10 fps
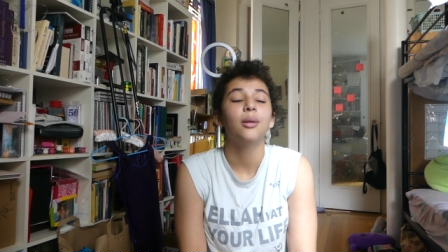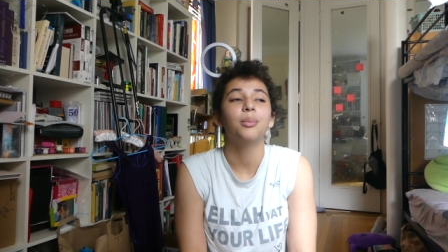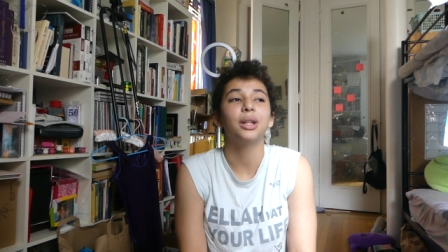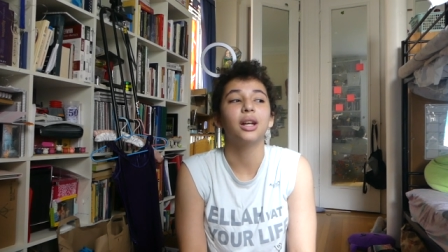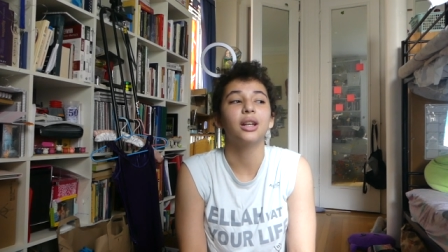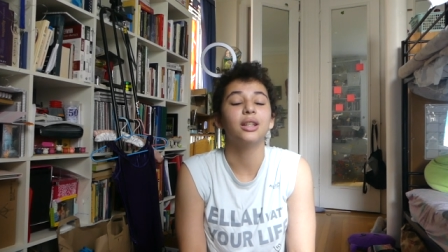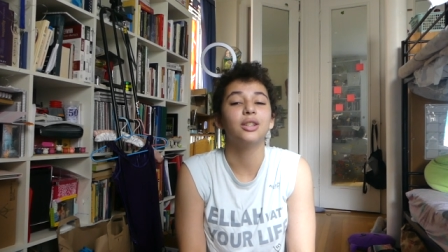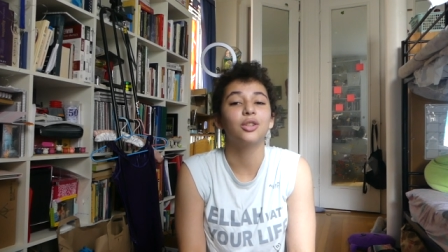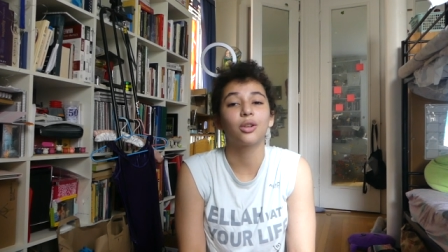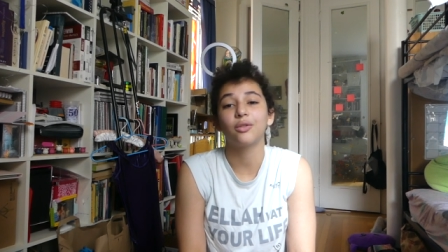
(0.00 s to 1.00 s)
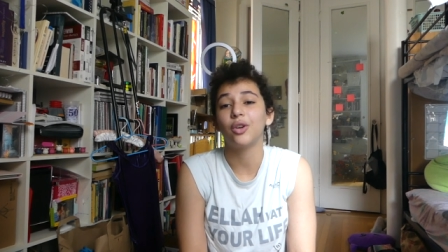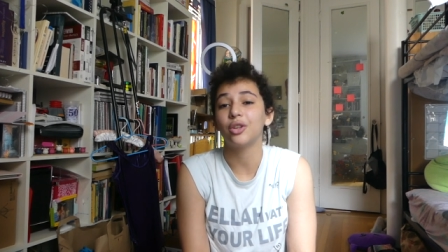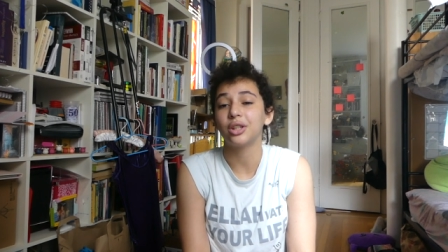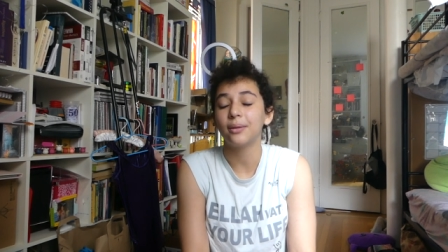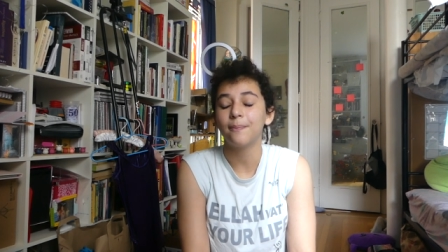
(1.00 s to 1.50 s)
because you're going to fall
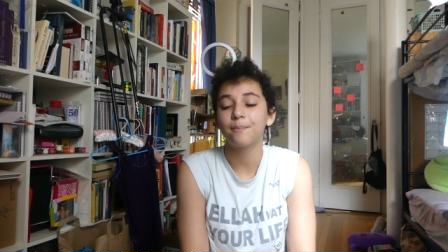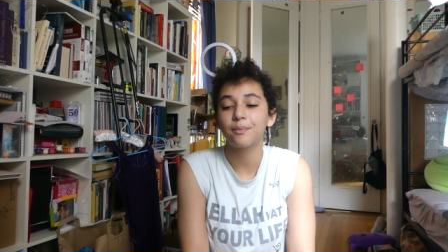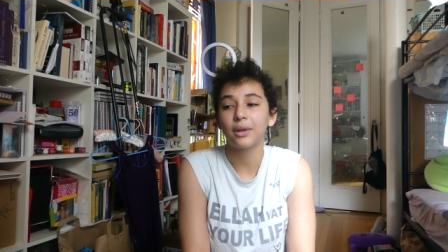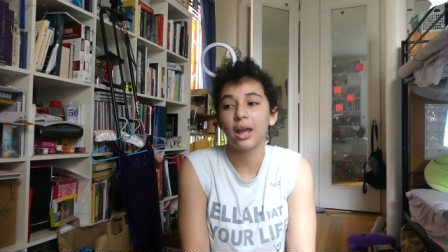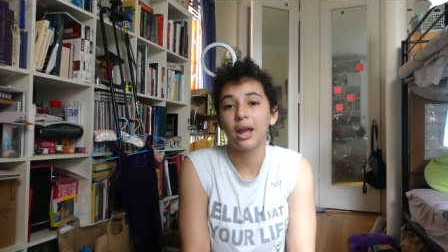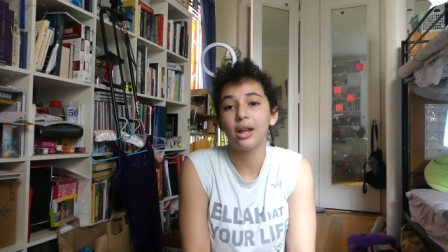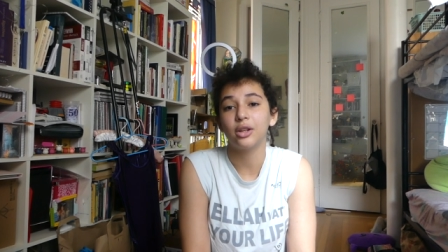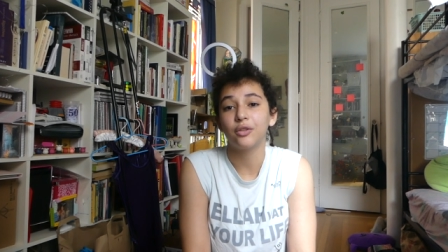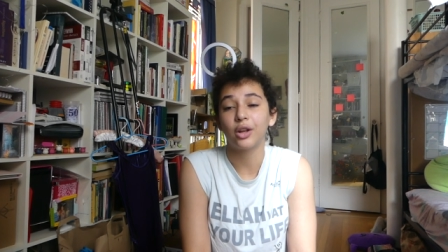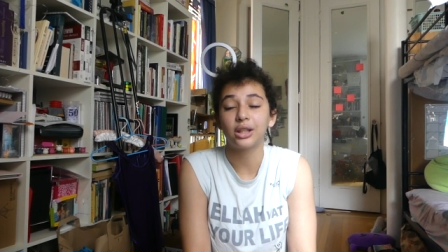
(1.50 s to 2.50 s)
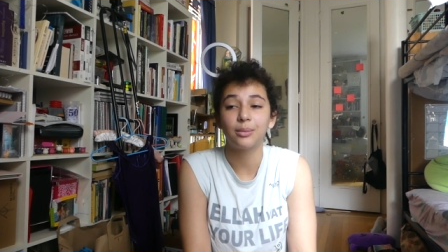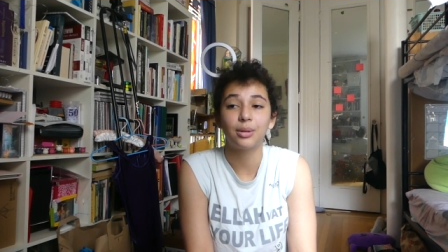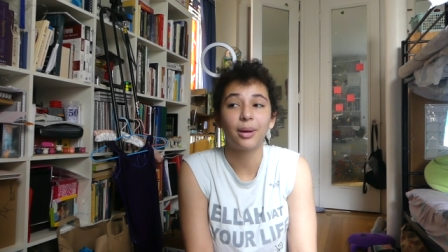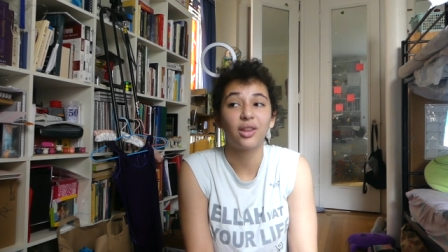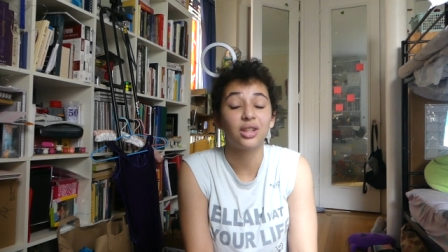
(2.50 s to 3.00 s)
asleep, and falling asleep in
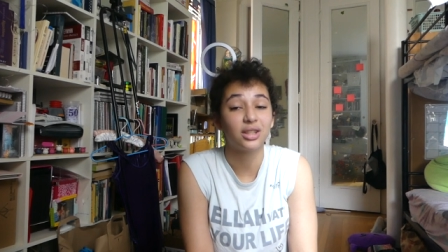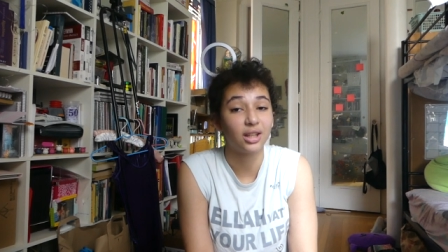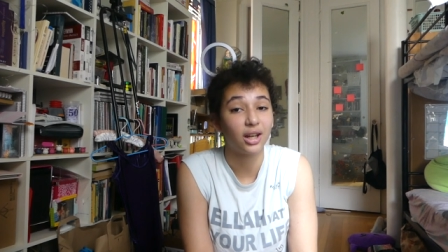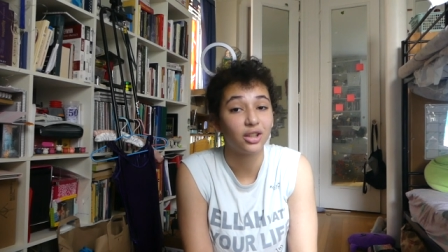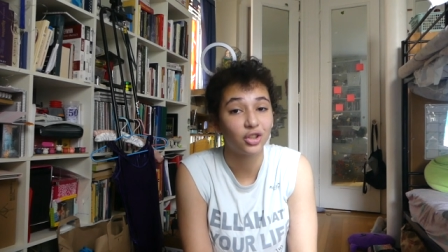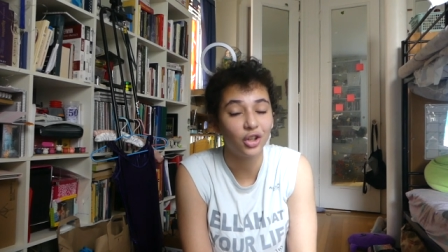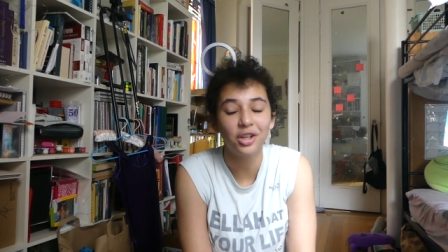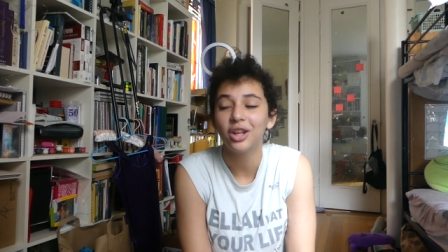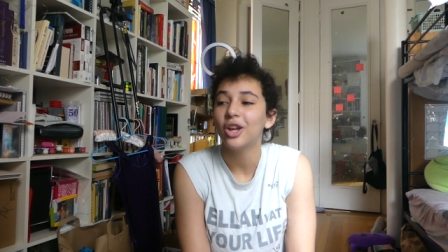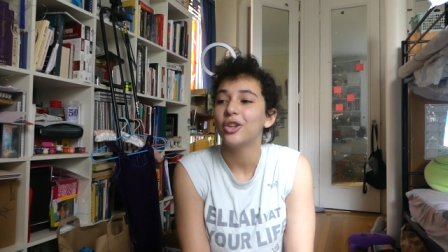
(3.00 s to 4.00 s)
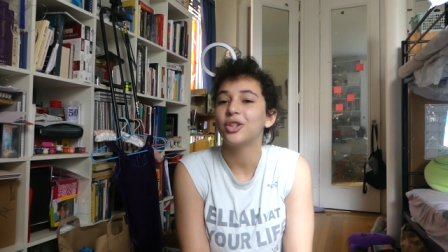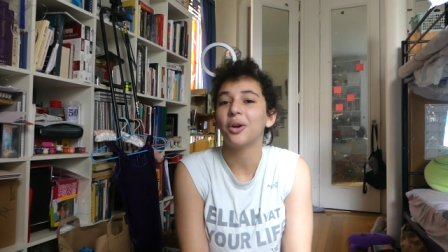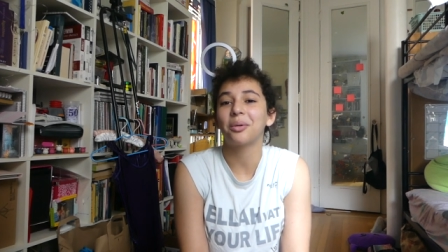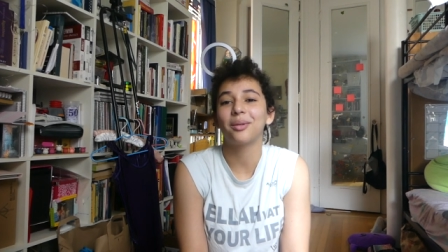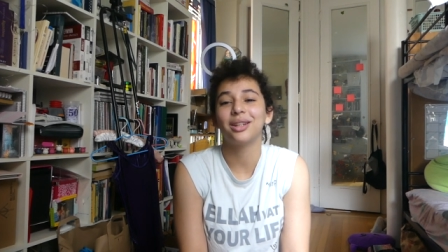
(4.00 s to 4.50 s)
the bath is not good. So
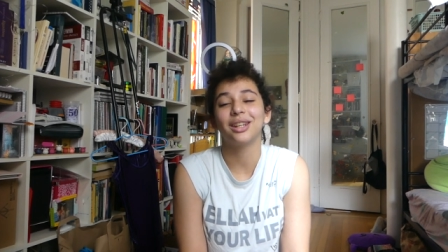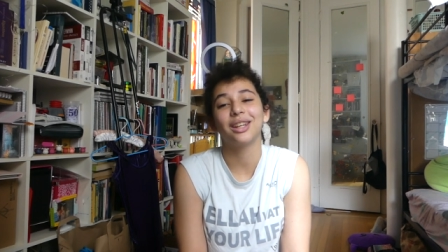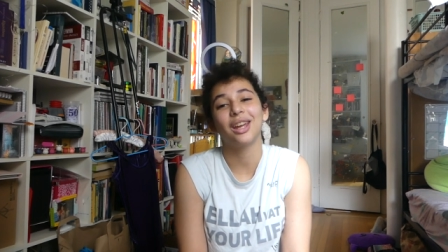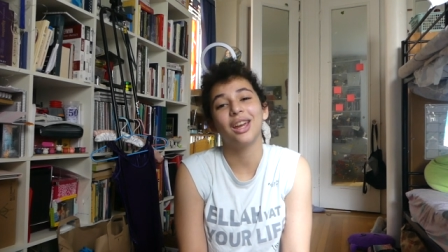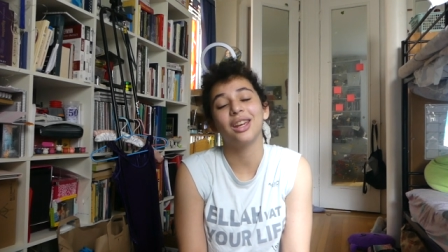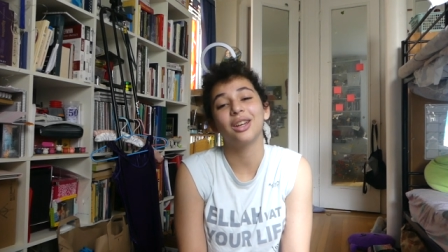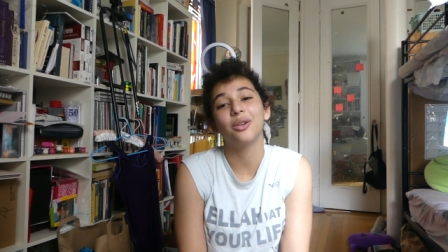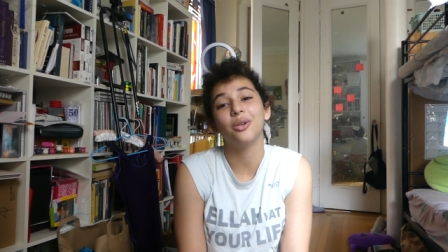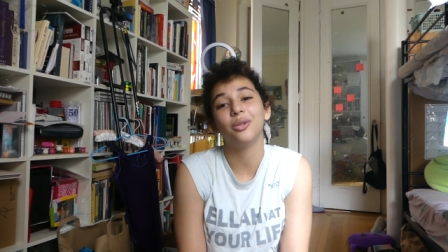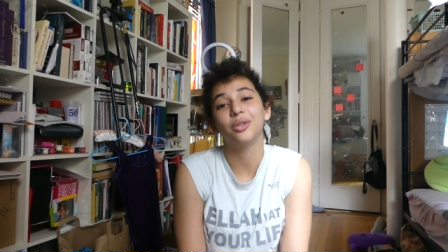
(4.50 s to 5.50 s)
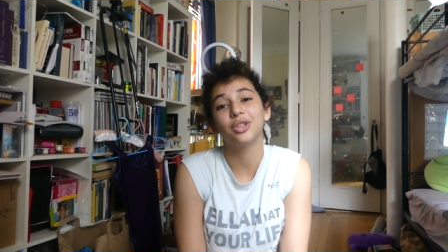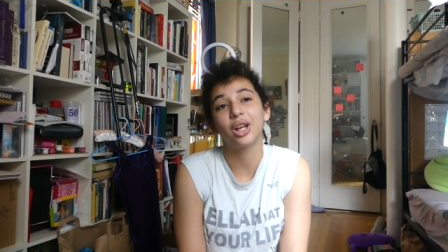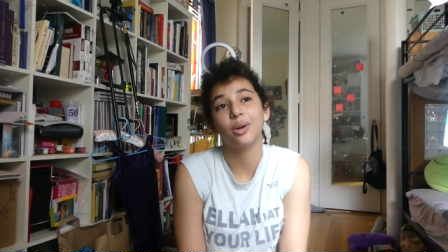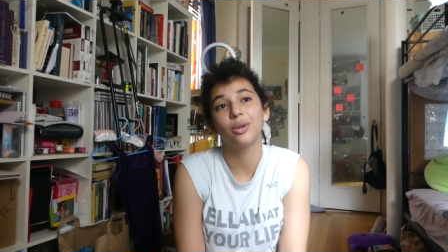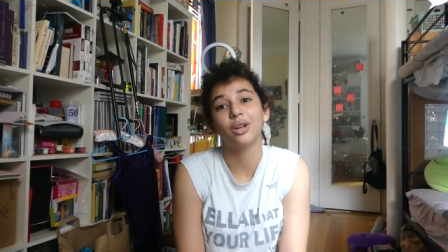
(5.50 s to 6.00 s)
I recommend taking a cold
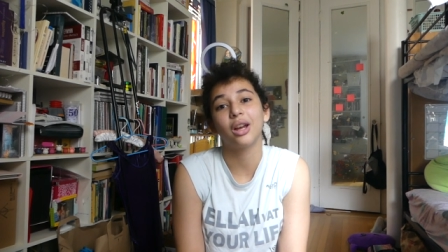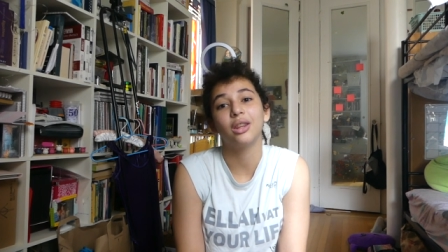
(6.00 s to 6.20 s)
shower